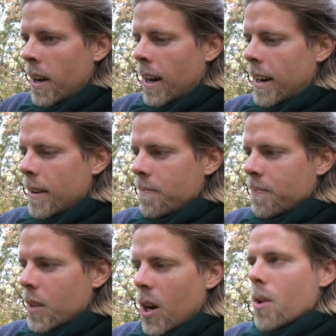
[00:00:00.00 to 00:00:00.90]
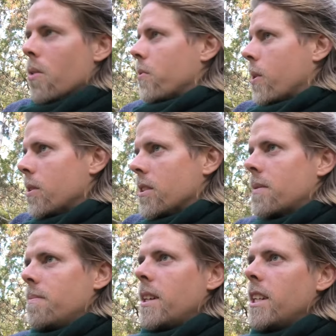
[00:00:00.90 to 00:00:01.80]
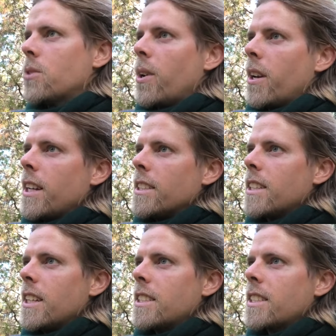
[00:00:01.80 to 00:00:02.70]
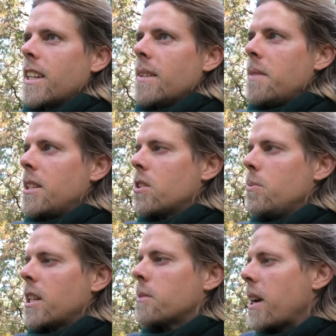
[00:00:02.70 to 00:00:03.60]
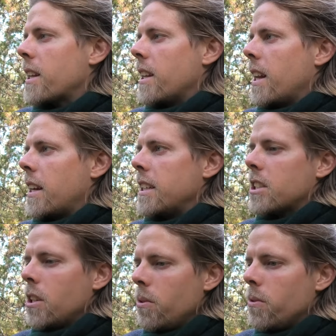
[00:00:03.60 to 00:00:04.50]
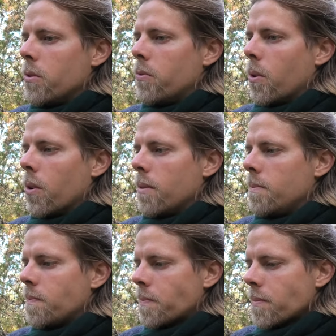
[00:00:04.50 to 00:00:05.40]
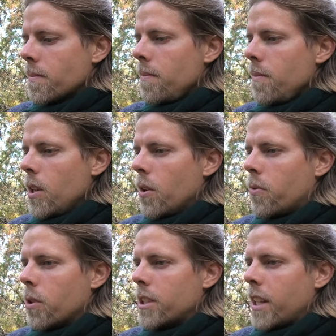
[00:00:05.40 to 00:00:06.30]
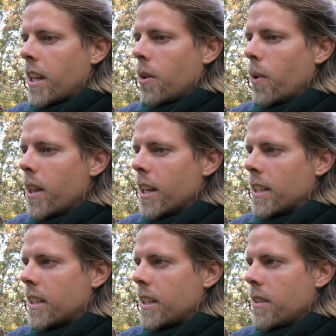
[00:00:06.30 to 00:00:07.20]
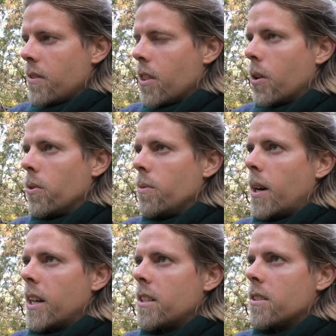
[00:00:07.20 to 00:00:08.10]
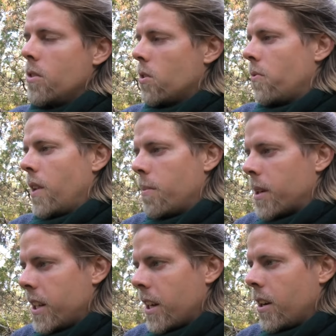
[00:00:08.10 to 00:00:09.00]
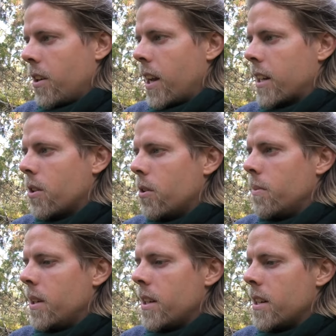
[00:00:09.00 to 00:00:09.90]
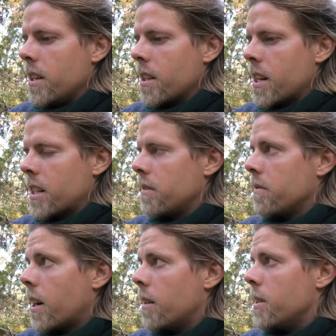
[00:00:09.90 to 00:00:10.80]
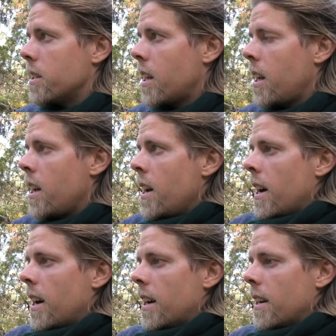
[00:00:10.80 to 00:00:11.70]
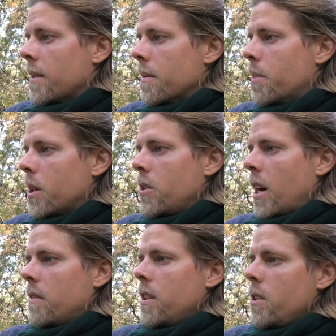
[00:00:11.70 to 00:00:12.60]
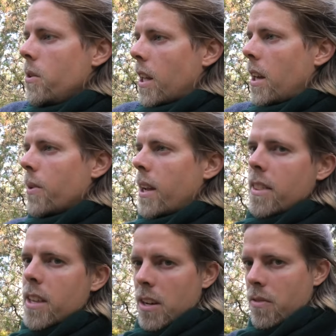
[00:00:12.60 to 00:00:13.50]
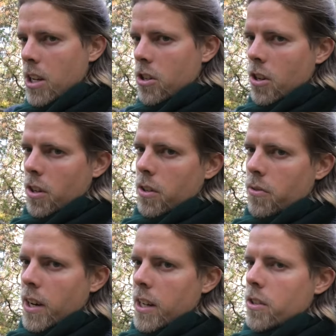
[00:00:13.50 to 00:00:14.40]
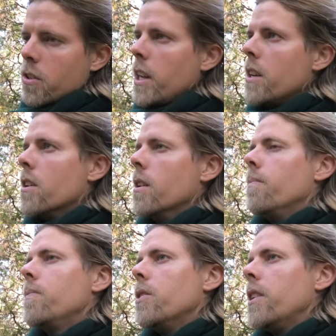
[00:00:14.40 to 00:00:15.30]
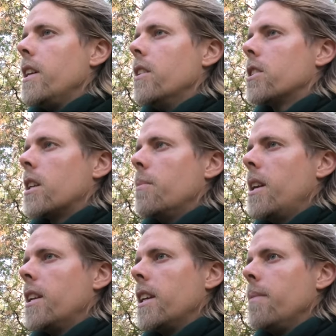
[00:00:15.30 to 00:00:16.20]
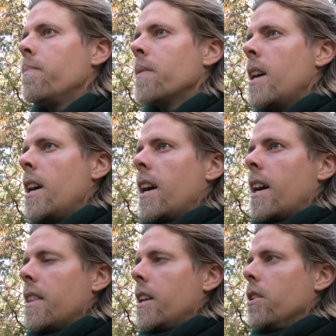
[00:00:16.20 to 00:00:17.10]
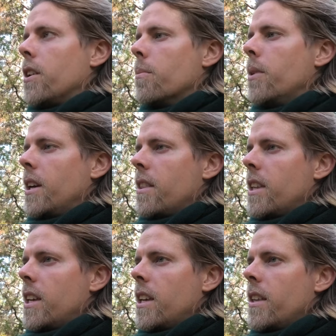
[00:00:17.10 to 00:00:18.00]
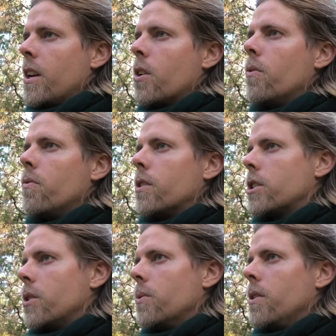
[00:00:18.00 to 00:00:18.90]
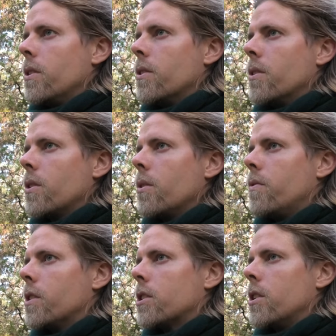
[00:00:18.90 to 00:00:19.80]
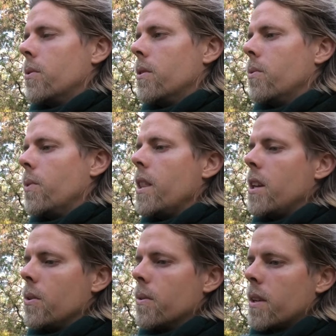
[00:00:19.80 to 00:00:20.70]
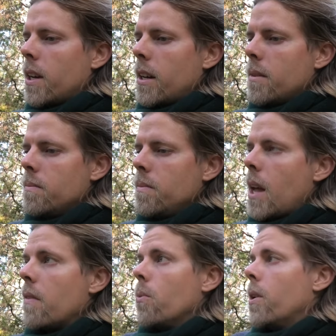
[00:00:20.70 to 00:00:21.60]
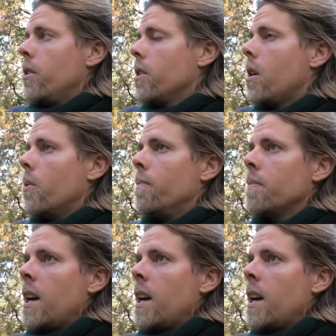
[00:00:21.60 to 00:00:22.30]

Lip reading: Of course, it is what it is. It's to be expected, and I salute you for sticking with it, even though you might not feel particularly at home in that environment. But you have to do it anyway, and then eventually you find your inner stability, and then you can bring the comfort zone with you everywhere you go.